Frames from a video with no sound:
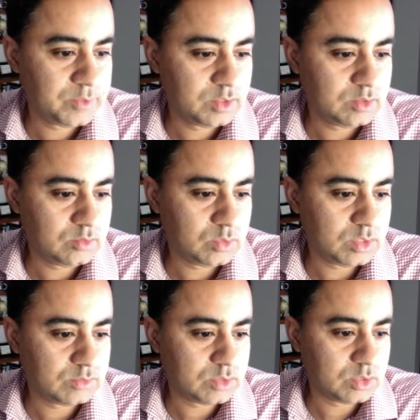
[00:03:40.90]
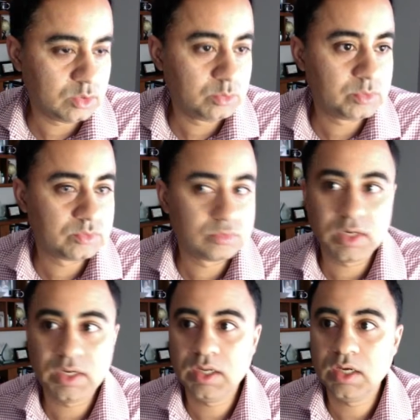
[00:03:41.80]
What I've got open
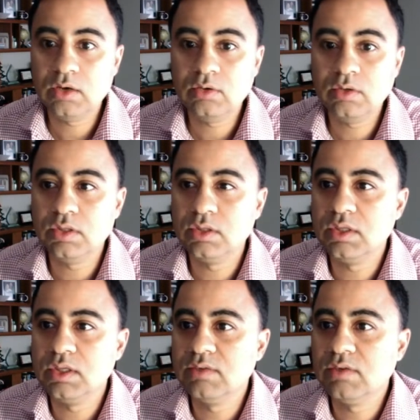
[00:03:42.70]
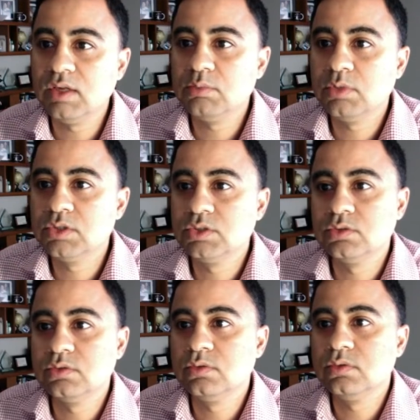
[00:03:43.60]
right now in the develop
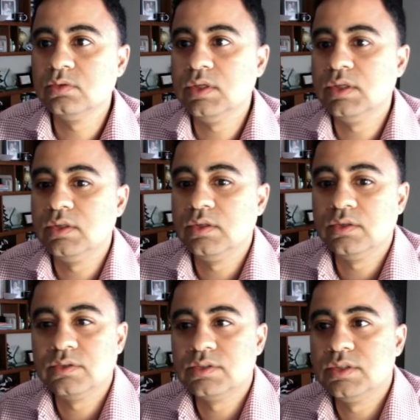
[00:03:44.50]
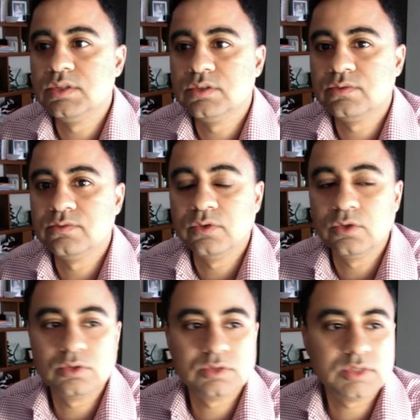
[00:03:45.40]
module is a series of
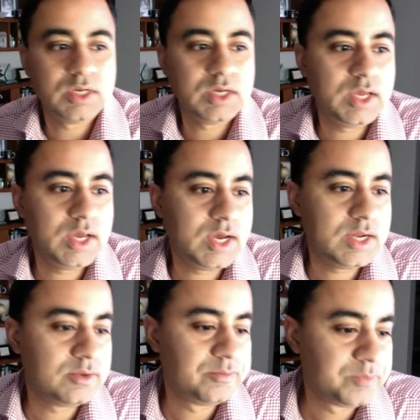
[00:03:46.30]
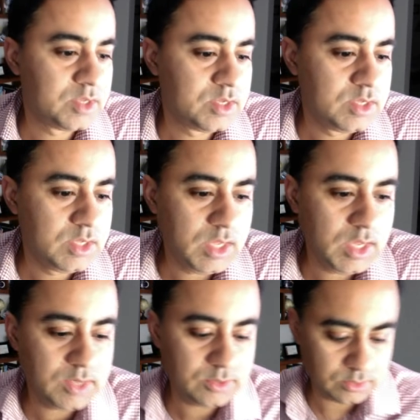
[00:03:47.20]
photos that I had
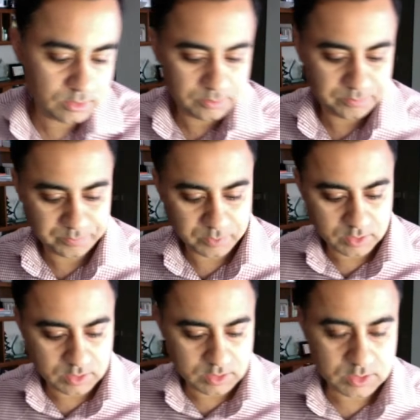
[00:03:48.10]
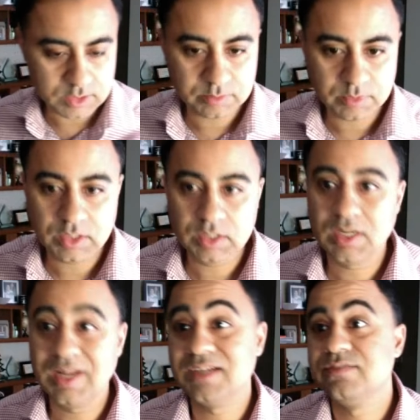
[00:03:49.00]
edited in the
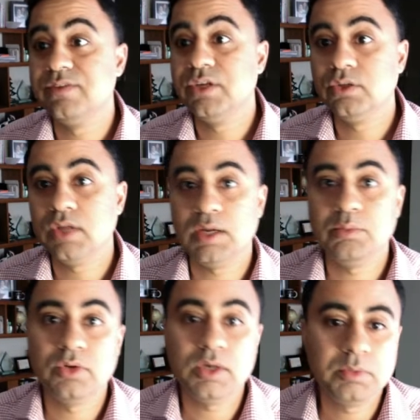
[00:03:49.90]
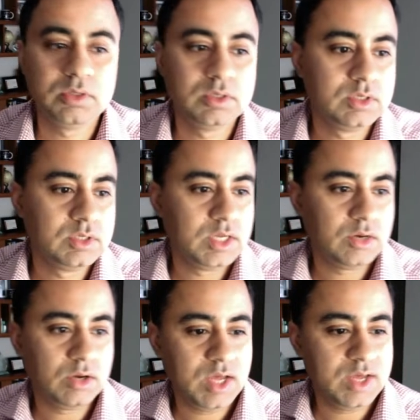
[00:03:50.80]
last video that I put up.
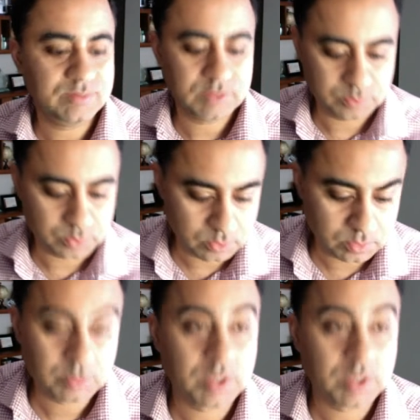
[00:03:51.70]
Now I have this problem.